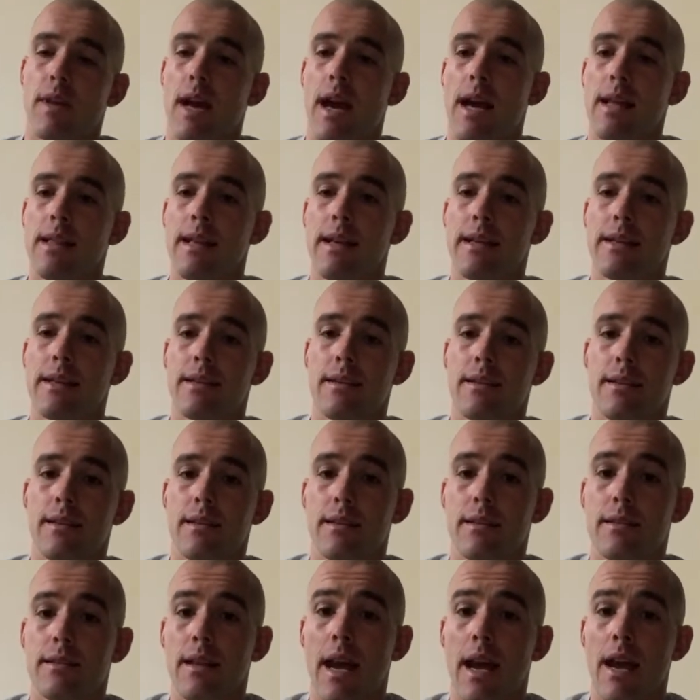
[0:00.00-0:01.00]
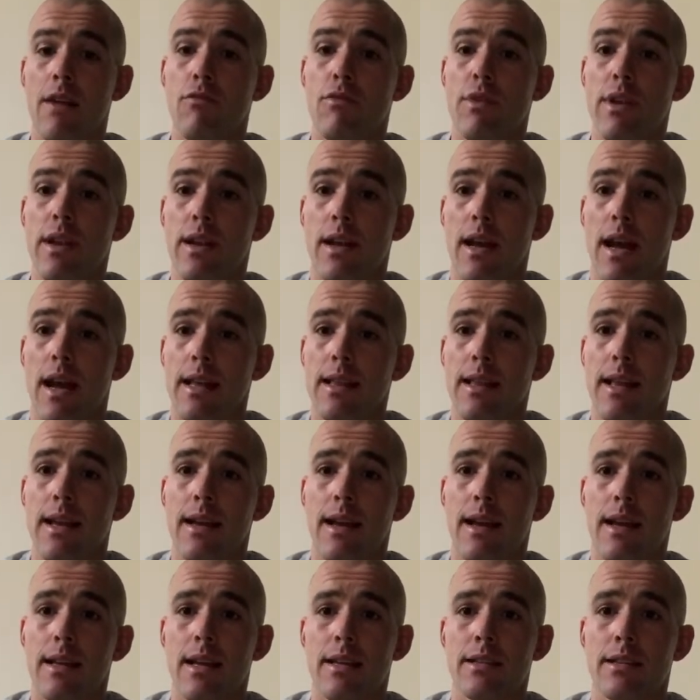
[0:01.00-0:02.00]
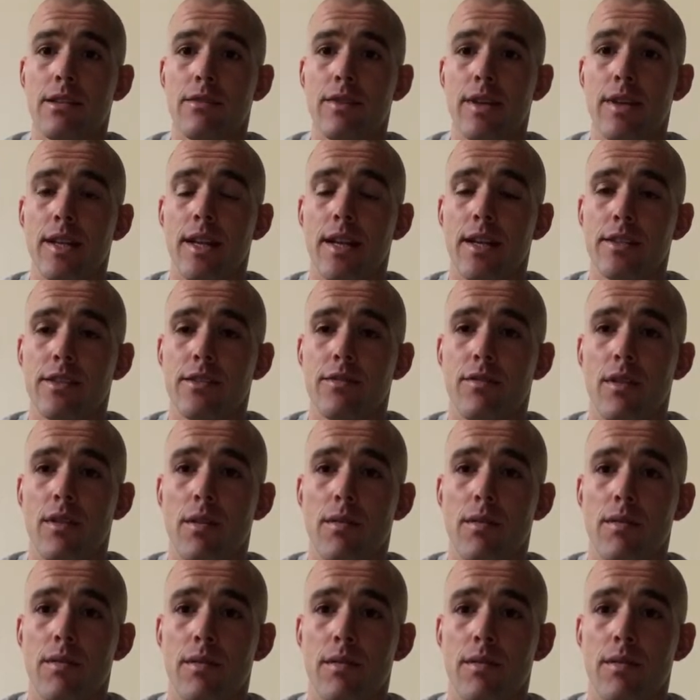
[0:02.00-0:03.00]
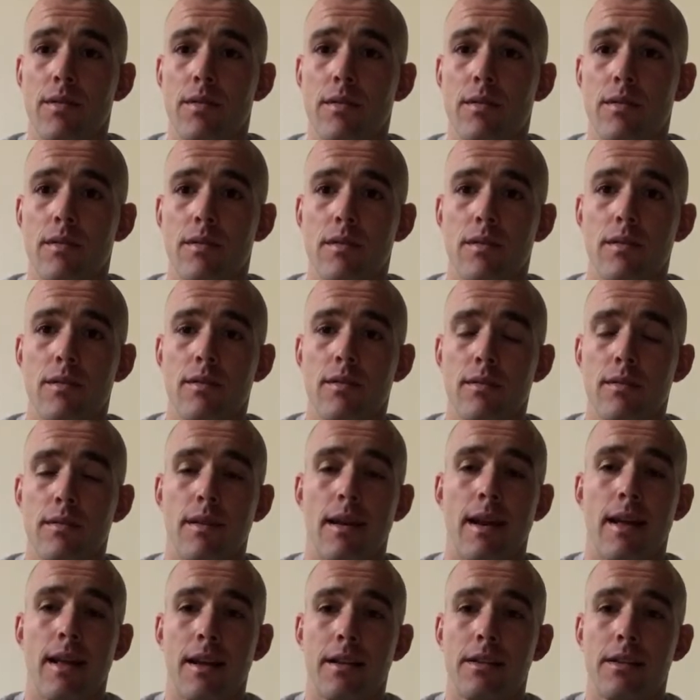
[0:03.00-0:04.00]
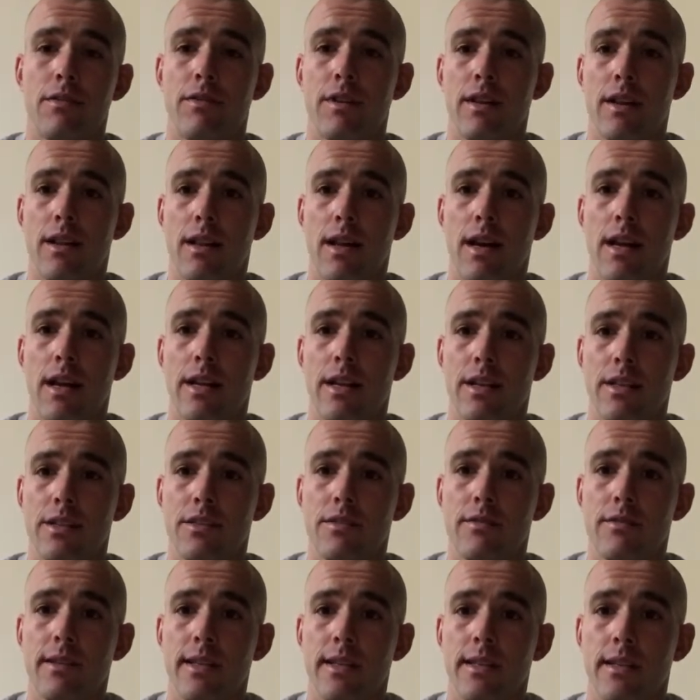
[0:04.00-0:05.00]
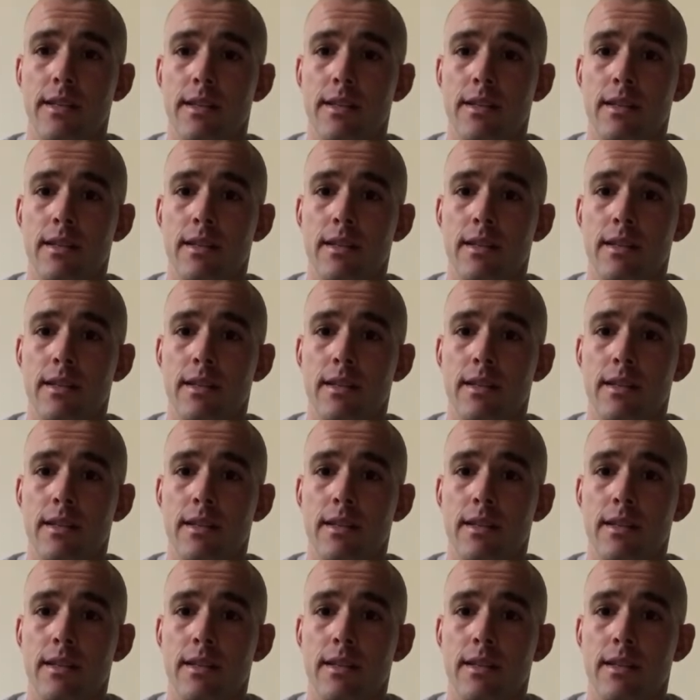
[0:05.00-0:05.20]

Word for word: I like I read I like I like to read history. I like to read a lot of history.